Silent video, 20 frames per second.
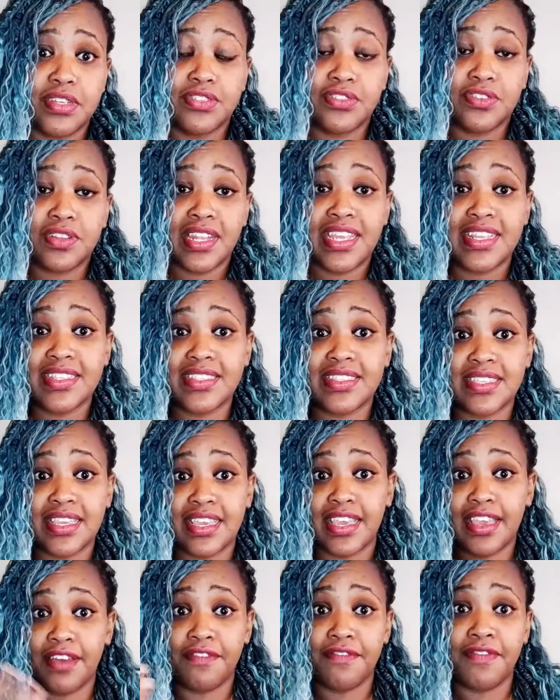So let's
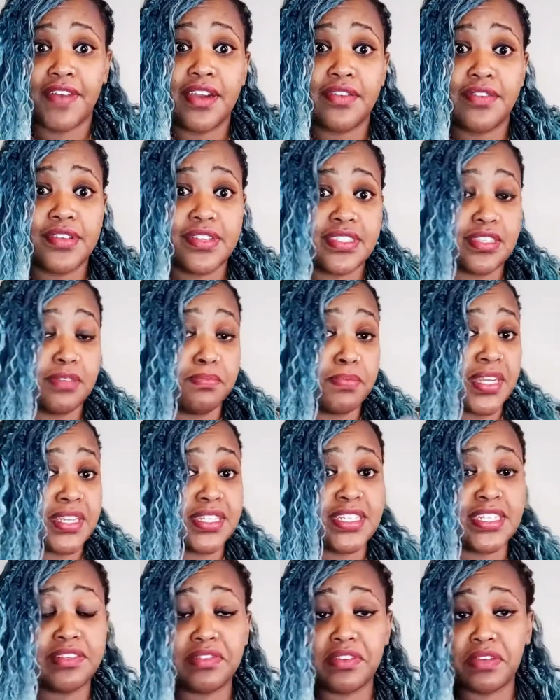say a virus, a
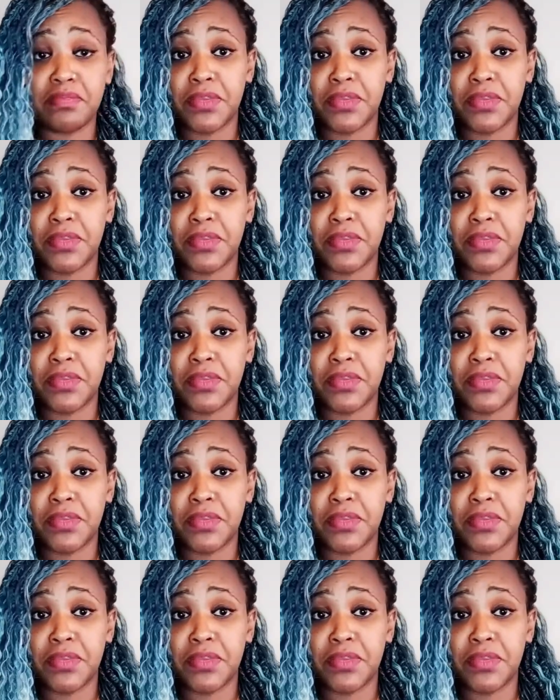bacteria,